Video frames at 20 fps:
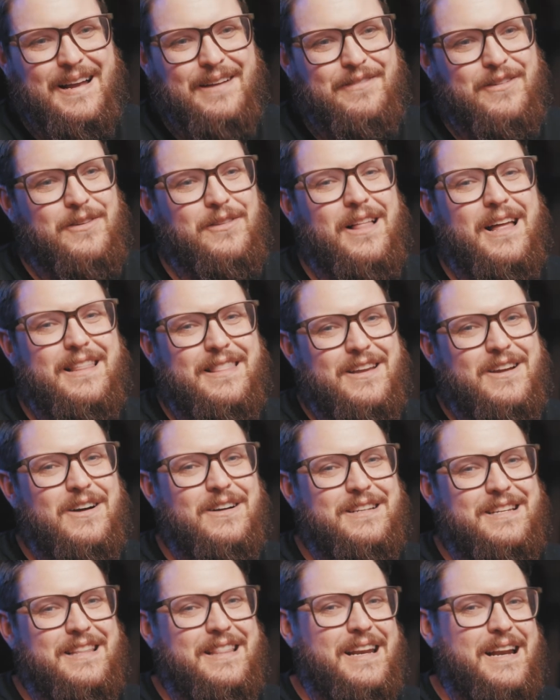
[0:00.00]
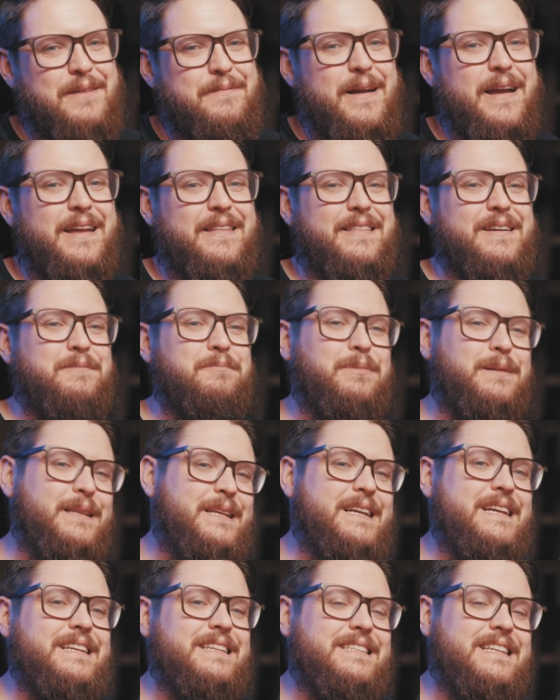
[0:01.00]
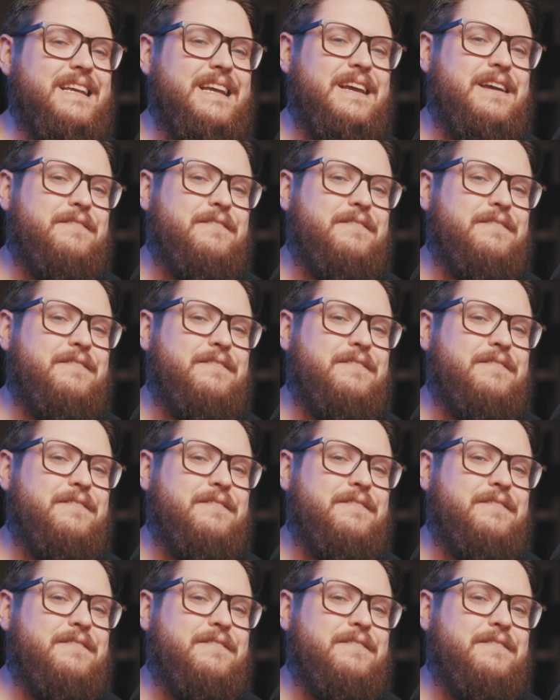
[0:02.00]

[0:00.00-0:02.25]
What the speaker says: If you like the content that I make, then please